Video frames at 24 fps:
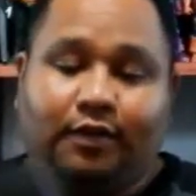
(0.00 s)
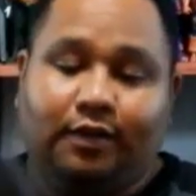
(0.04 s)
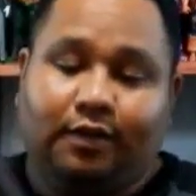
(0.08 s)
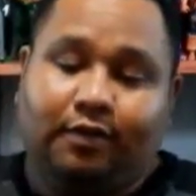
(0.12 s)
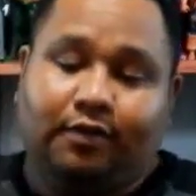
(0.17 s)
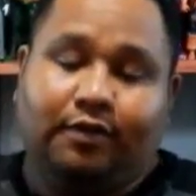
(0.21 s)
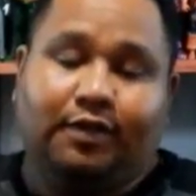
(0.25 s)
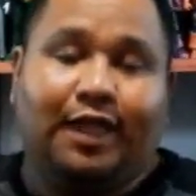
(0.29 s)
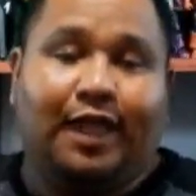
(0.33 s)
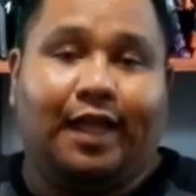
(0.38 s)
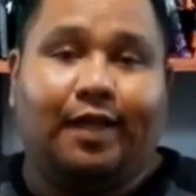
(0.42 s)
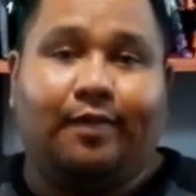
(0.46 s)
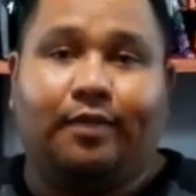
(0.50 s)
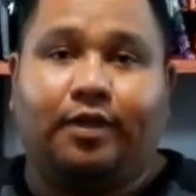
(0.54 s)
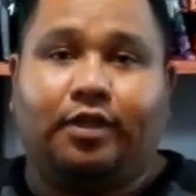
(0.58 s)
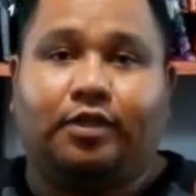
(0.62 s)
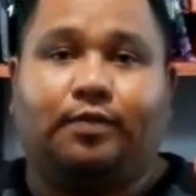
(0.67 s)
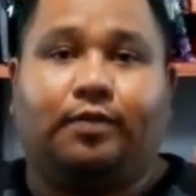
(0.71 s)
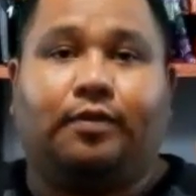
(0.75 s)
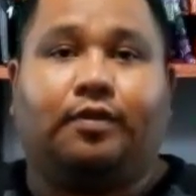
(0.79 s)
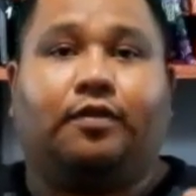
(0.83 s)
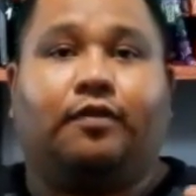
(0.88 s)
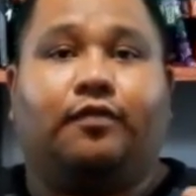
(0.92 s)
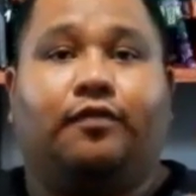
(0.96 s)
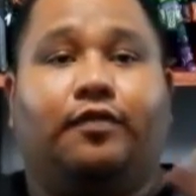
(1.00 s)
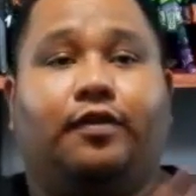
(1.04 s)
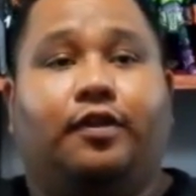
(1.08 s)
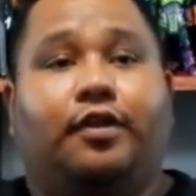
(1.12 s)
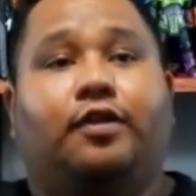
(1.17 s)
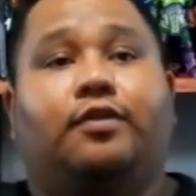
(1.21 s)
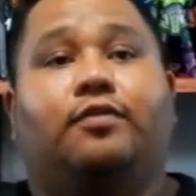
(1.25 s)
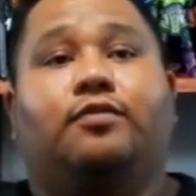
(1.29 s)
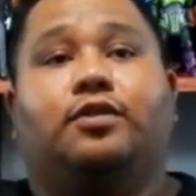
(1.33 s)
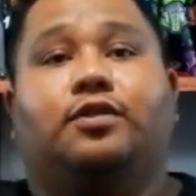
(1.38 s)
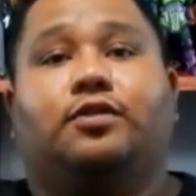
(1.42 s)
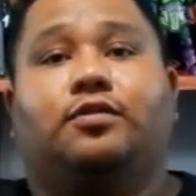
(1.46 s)
a little damaged, but the
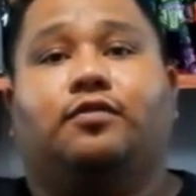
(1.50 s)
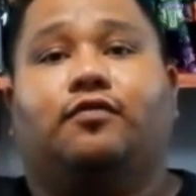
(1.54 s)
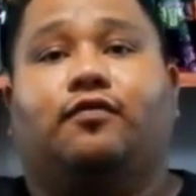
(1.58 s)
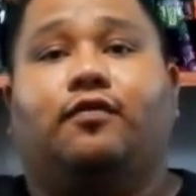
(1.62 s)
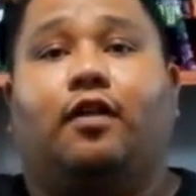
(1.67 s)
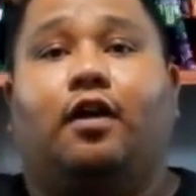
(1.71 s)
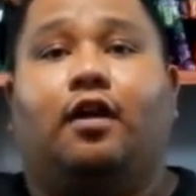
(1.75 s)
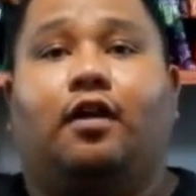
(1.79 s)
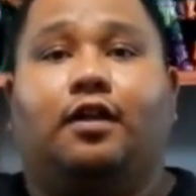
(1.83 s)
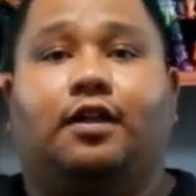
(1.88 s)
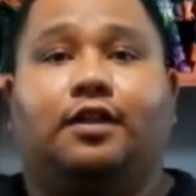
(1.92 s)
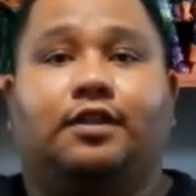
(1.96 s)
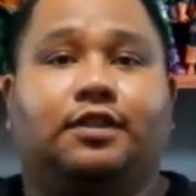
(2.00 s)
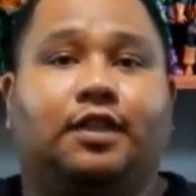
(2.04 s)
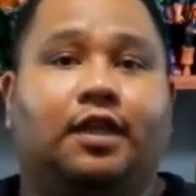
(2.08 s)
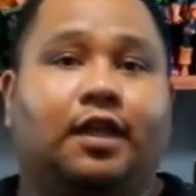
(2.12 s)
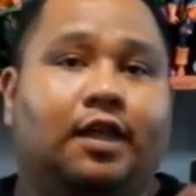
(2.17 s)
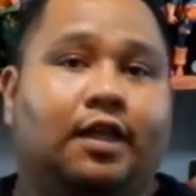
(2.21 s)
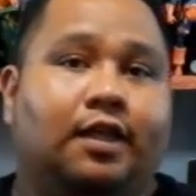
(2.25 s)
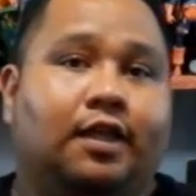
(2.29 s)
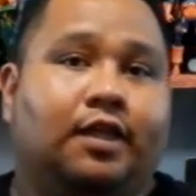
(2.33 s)
figure was flawless.